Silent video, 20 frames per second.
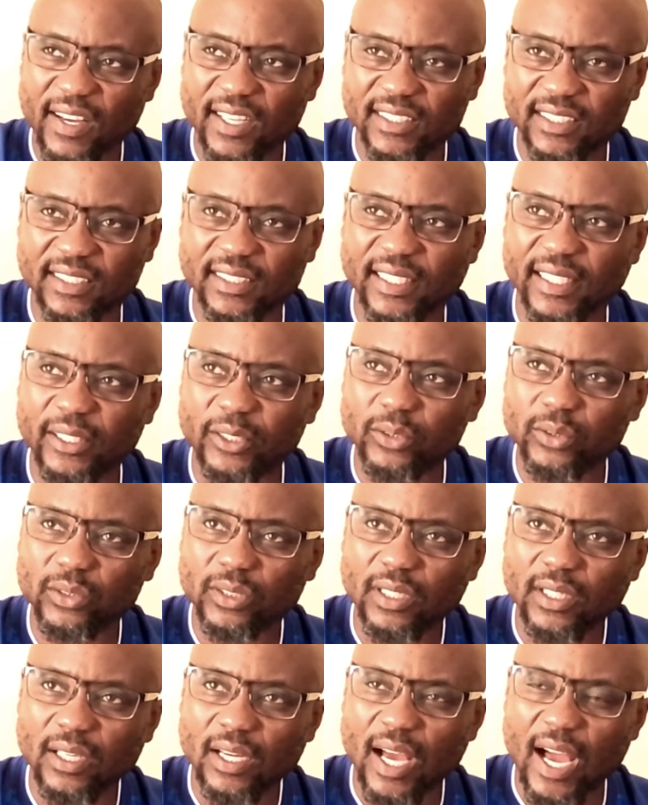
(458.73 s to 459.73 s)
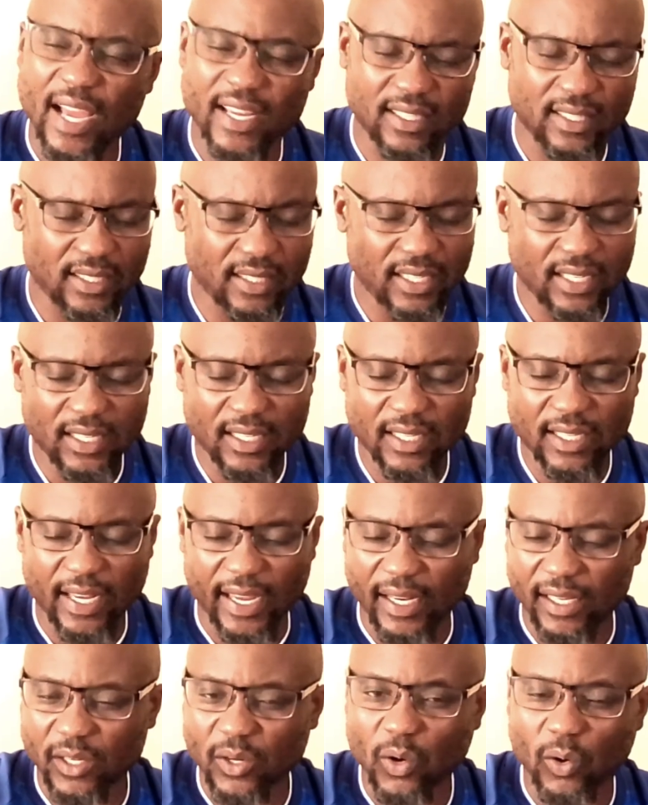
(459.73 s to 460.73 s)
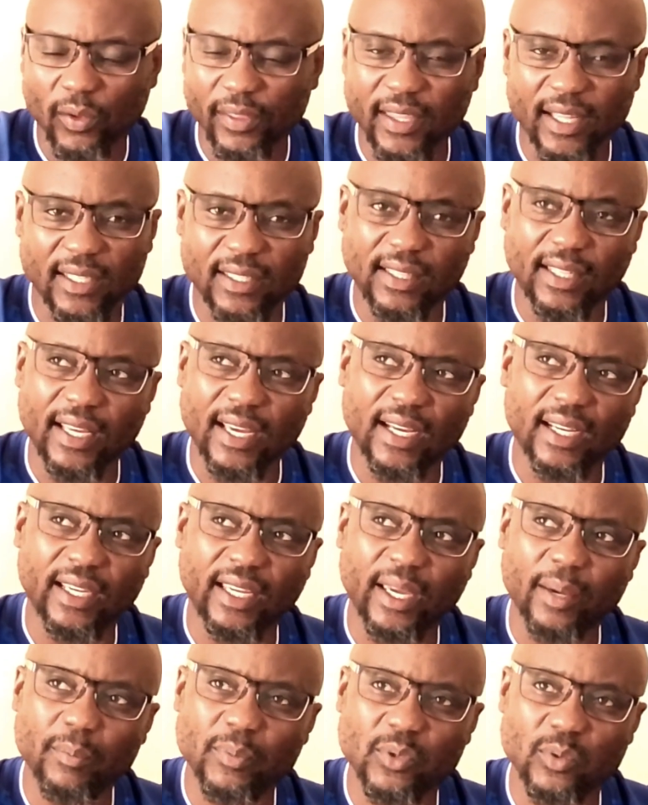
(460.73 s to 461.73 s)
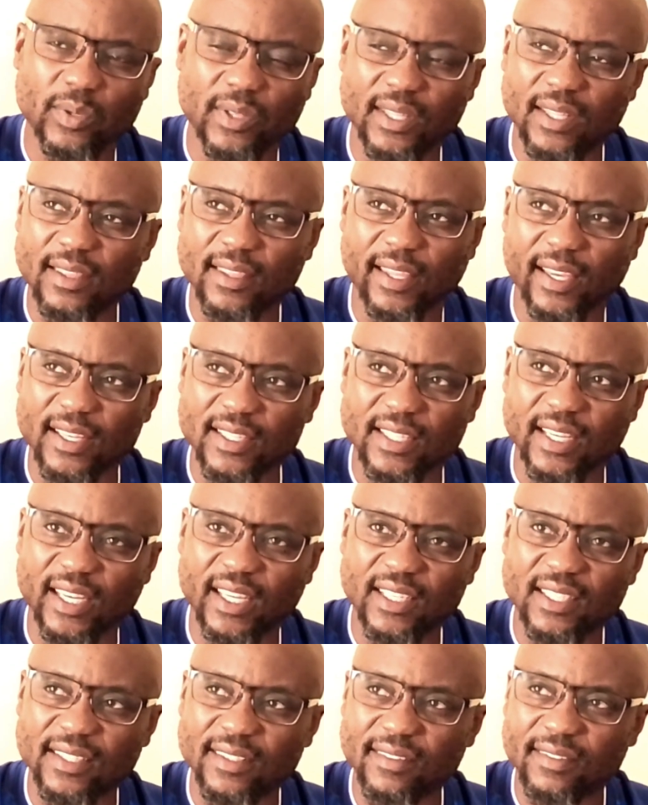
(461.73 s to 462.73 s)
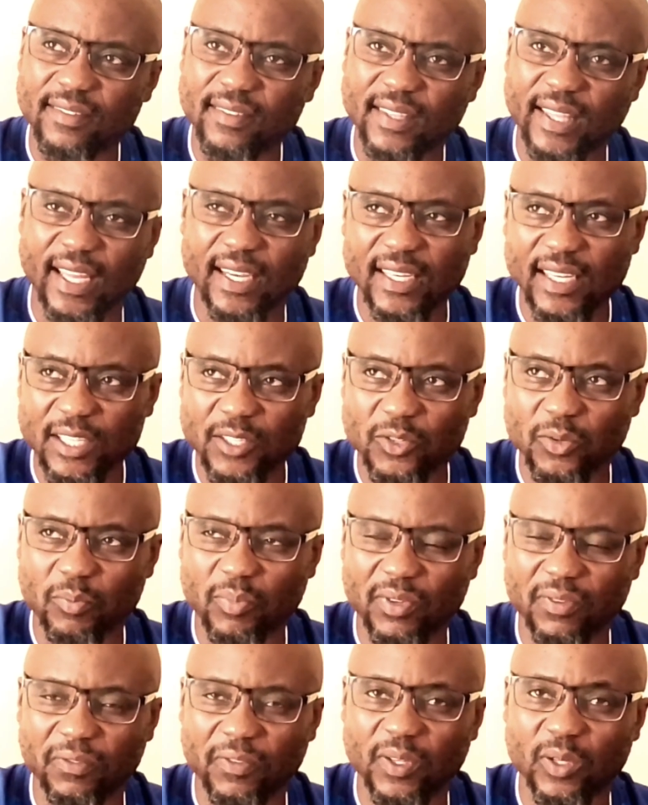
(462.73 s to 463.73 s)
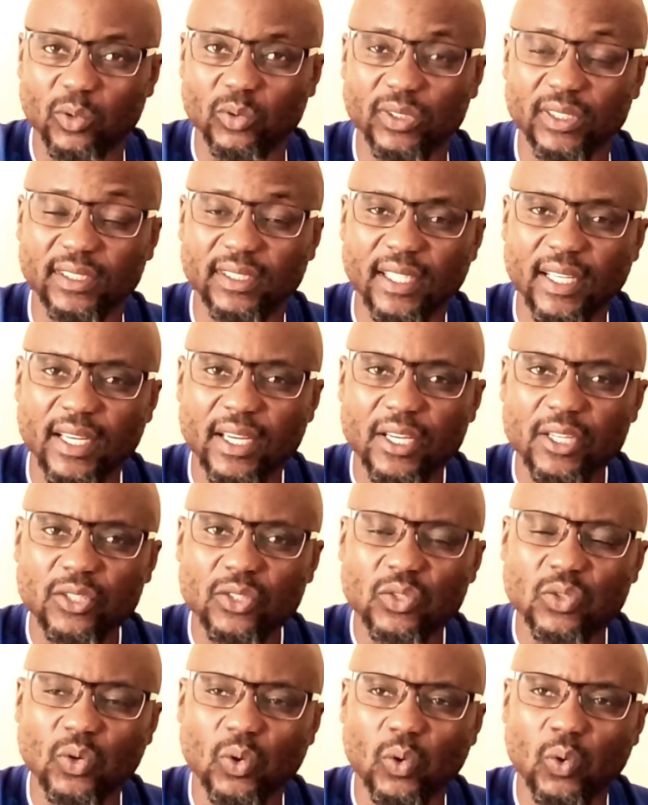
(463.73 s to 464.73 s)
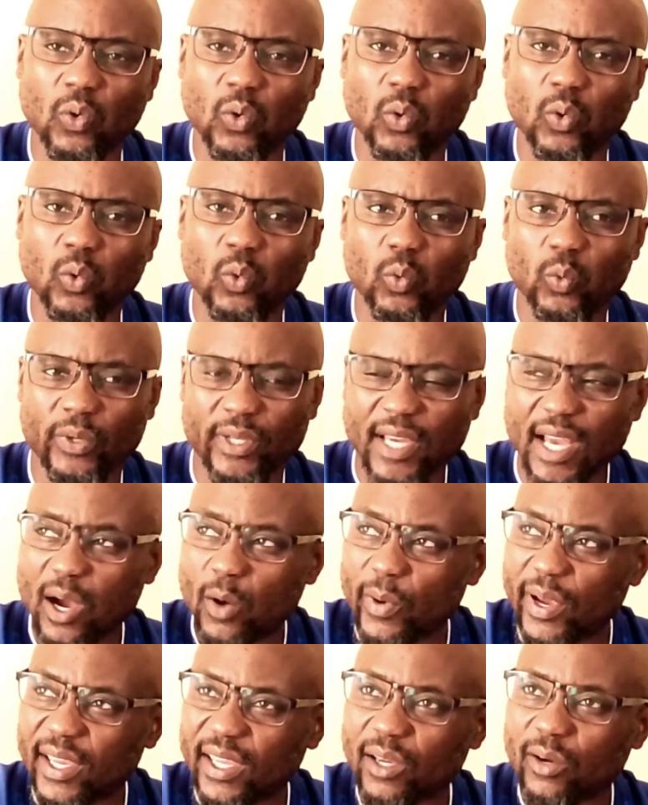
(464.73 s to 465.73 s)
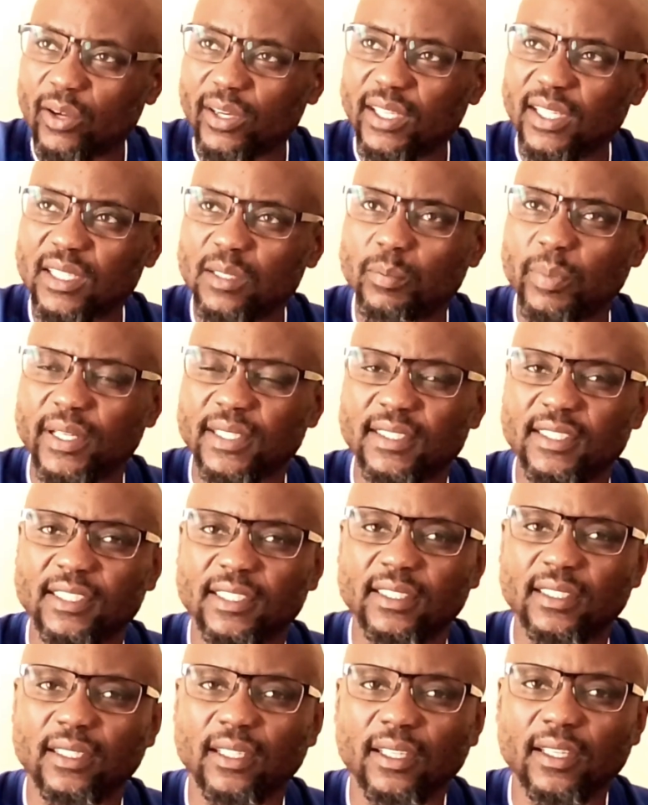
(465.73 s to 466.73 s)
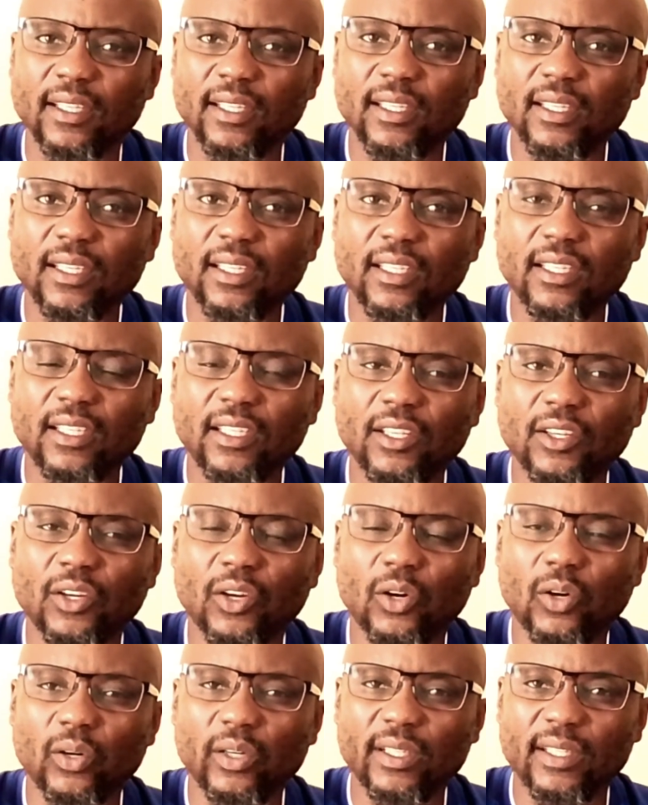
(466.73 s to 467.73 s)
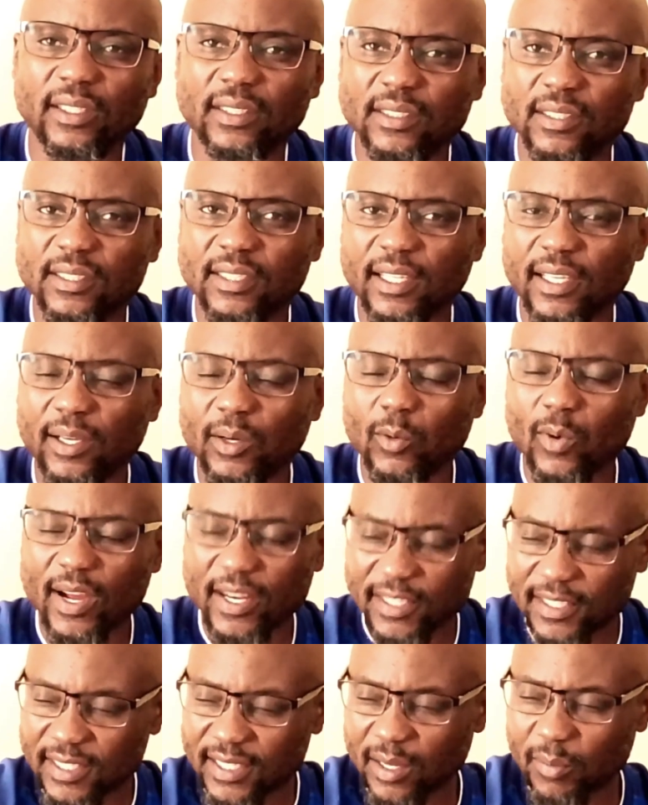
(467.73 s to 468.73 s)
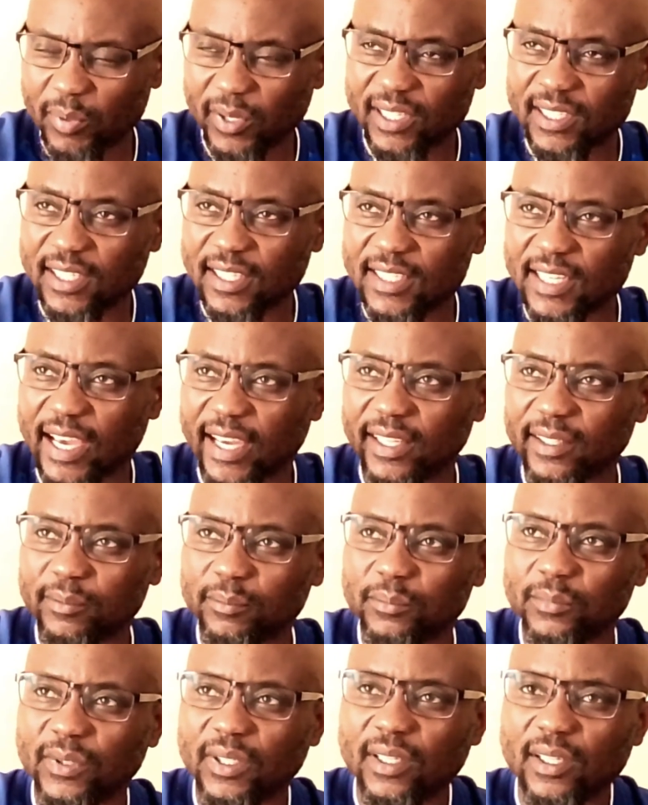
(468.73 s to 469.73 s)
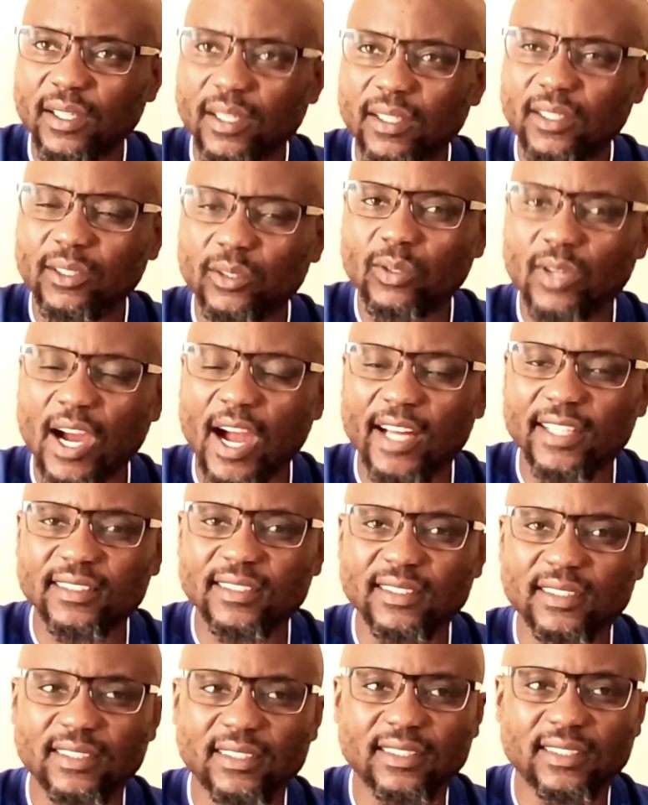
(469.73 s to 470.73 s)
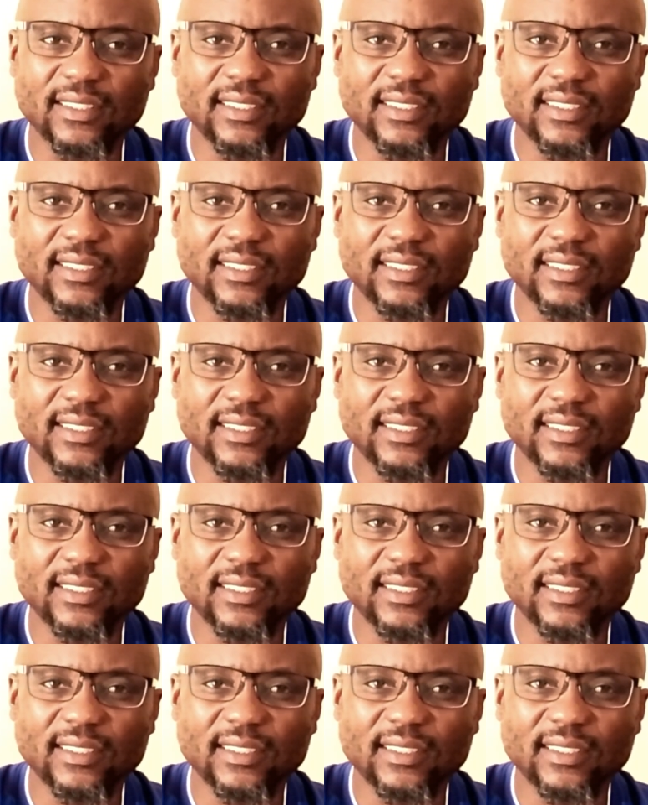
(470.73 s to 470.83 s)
functional. I see and know that there are gaps within the executive. They need to be filled. So we are working on it, but it's one step at a time. You can't